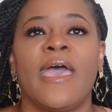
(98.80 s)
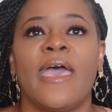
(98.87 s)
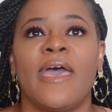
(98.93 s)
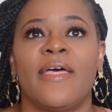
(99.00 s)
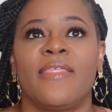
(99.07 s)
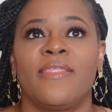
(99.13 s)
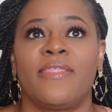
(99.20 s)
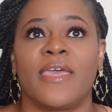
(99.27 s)

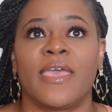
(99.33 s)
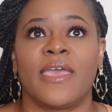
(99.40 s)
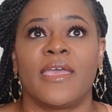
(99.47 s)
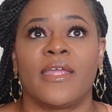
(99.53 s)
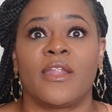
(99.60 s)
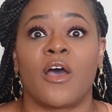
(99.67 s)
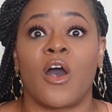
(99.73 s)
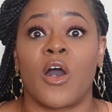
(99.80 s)
and
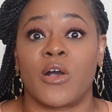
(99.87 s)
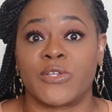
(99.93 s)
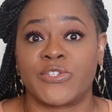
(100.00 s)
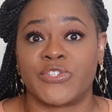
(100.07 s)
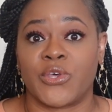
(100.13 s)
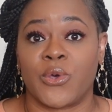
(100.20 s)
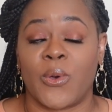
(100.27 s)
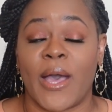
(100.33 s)
then
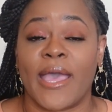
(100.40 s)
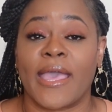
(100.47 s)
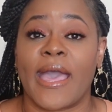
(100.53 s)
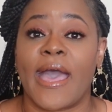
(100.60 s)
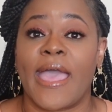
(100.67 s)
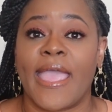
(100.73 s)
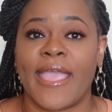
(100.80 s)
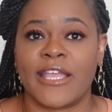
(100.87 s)
also I
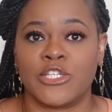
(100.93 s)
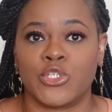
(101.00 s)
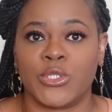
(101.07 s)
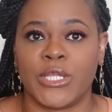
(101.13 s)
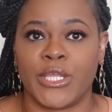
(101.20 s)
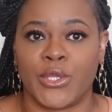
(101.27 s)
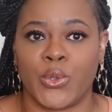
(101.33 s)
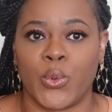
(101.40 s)
got
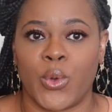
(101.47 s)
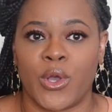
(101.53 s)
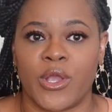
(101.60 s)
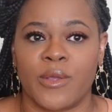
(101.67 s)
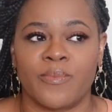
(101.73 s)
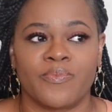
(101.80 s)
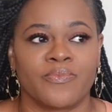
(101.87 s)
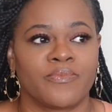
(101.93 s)
Angelique
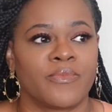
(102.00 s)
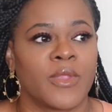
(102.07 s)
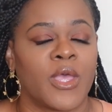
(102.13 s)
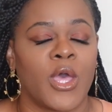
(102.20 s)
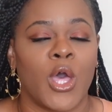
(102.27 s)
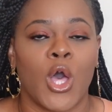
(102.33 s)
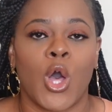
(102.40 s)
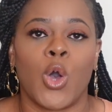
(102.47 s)
Noire.
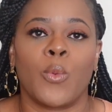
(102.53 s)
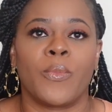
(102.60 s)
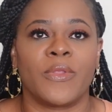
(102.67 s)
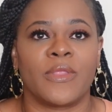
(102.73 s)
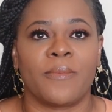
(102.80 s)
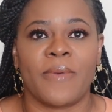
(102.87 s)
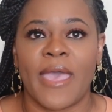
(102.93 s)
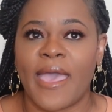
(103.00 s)

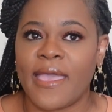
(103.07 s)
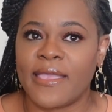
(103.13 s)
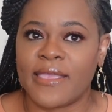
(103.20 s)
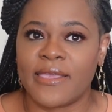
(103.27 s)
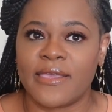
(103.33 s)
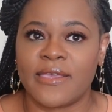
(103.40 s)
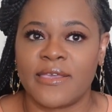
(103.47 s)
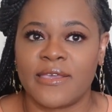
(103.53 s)
Opened the
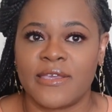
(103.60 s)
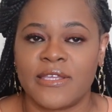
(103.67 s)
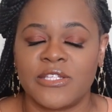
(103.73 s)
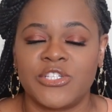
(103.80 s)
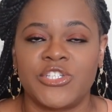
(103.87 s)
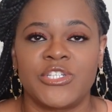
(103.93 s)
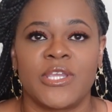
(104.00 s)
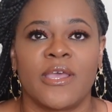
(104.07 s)

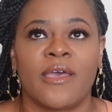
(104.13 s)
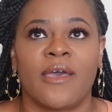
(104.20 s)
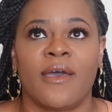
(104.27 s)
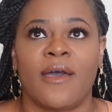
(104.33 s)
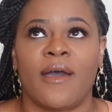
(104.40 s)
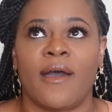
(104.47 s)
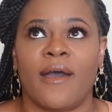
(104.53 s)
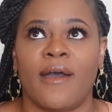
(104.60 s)
package.
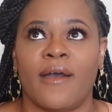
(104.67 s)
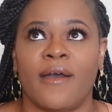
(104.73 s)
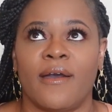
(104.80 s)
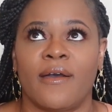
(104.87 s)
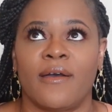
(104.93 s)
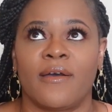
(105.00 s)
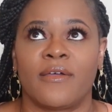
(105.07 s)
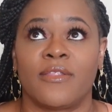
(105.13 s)

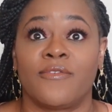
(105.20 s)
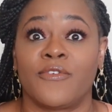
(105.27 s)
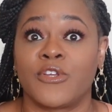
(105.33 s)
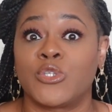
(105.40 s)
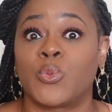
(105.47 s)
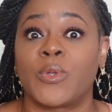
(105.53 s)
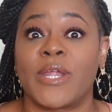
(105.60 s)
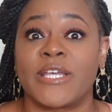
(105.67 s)
Uh, the
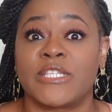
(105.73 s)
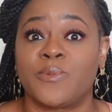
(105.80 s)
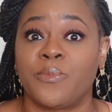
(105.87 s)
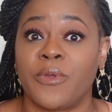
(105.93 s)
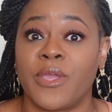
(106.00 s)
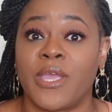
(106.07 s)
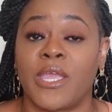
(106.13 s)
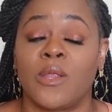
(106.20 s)
first one I
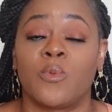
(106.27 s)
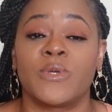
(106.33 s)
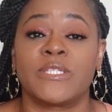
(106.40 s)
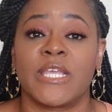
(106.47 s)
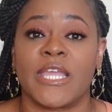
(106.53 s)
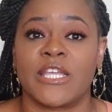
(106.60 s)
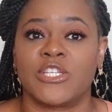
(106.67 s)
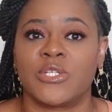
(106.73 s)
sprayed
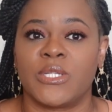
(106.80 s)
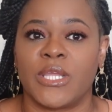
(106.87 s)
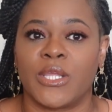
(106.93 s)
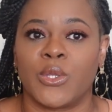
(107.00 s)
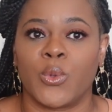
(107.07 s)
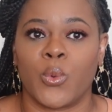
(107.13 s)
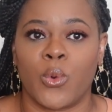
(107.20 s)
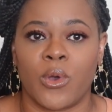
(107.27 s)
was
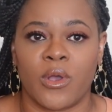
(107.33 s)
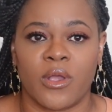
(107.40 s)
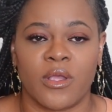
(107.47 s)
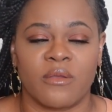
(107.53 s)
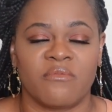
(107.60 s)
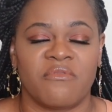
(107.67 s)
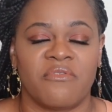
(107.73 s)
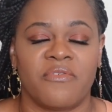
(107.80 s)
Angelique
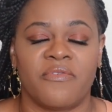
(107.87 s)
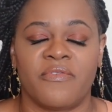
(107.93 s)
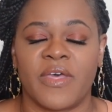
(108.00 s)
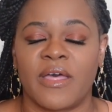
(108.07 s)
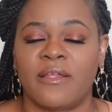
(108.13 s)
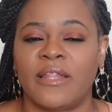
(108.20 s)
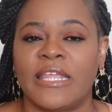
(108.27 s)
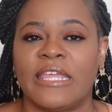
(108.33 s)
Noire.
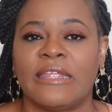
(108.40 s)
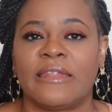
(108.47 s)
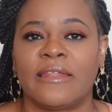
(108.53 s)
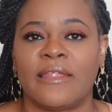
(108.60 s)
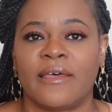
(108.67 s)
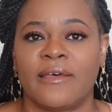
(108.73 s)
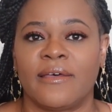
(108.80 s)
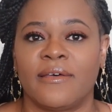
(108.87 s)
Fell
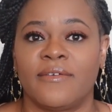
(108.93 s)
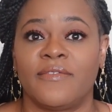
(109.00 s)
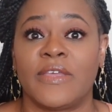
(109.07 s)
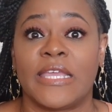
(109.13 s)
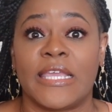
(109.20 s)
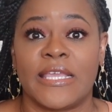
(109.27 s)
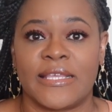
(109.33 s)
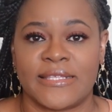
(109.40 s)
in love
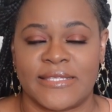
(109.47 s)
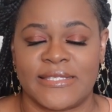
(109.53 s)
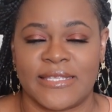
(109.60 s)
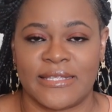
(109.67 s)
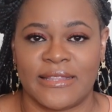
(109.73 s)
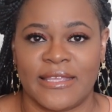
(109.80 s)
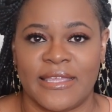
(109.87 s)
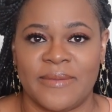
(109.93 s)

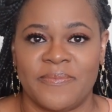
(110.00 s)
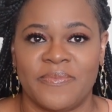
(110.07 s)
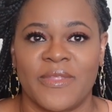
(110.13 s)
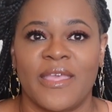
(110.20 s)
instantly.